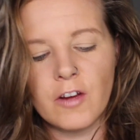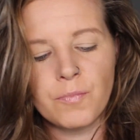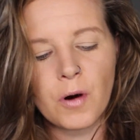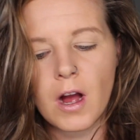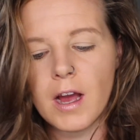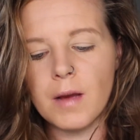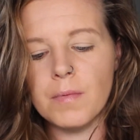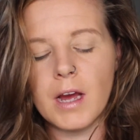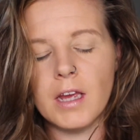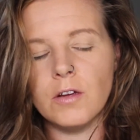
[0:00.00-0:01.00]
I've
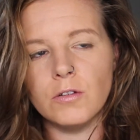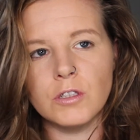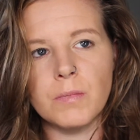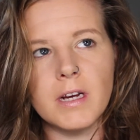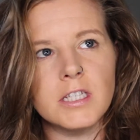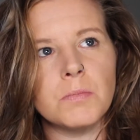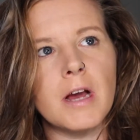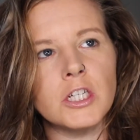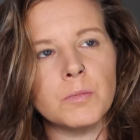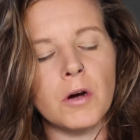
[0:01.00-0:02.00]
primed, I used my
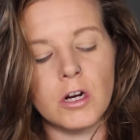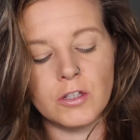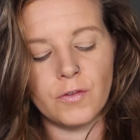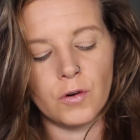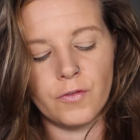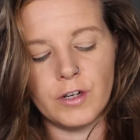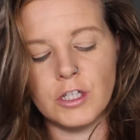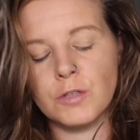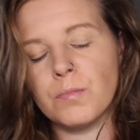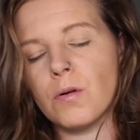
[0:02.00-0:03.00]
Smashbox Photo
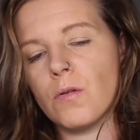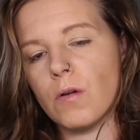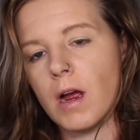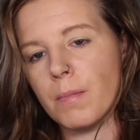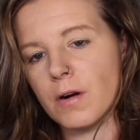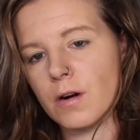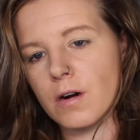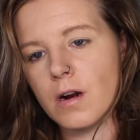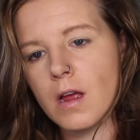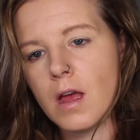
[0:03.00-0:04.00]
Finish
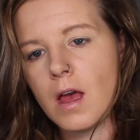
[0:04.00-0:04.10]
Primer.